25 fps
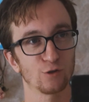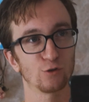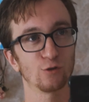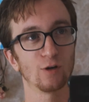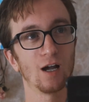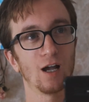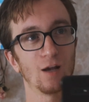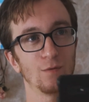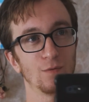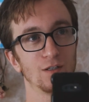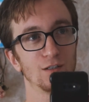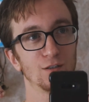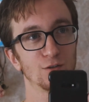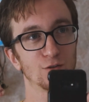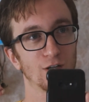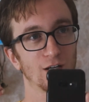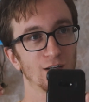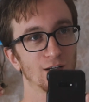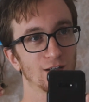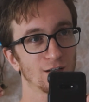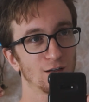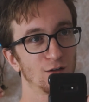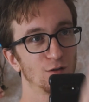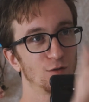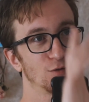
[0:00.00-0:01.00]
driving,
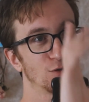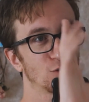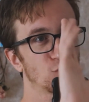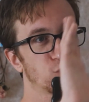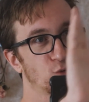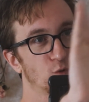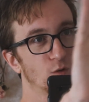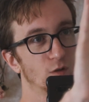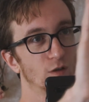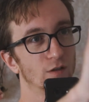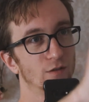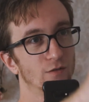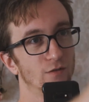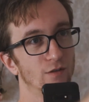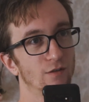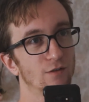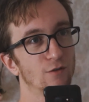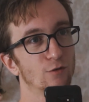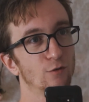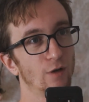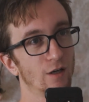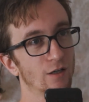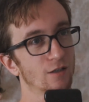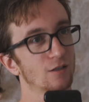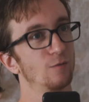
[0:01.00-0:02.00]
trying to go towards
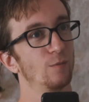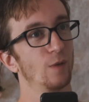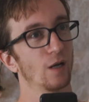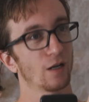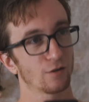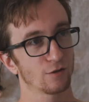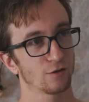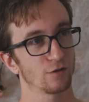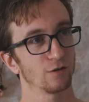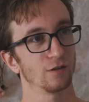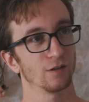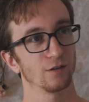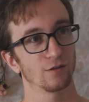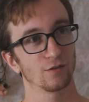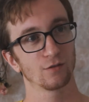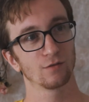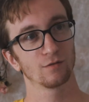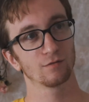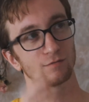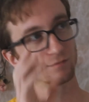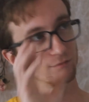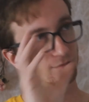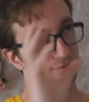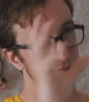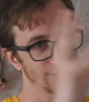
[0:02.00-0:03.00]
this direction, making sure
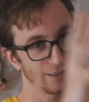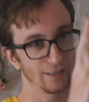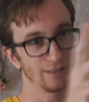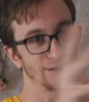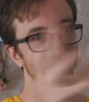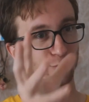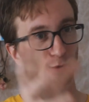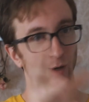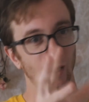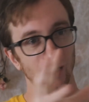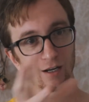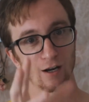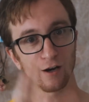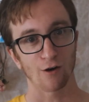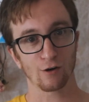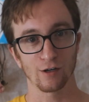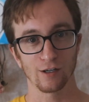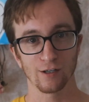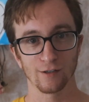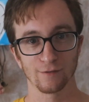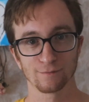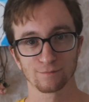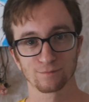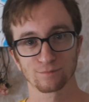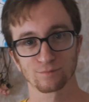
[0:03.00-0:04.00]
it's in the right
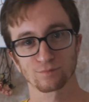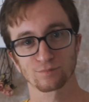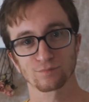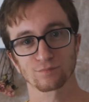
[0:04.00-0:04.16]
area.